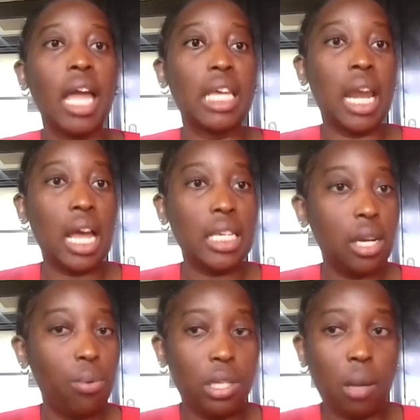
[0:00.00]
And then
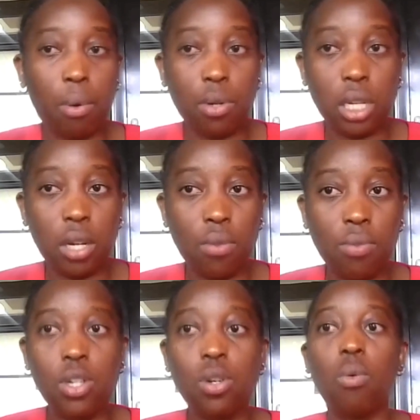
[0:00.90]
lastly, we support
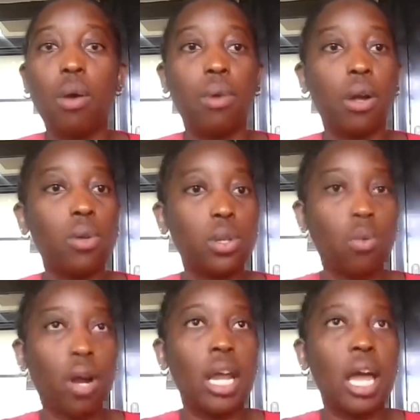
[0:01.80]
innovation, where we
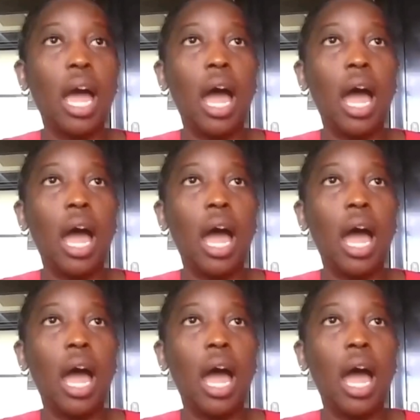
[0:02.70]
also run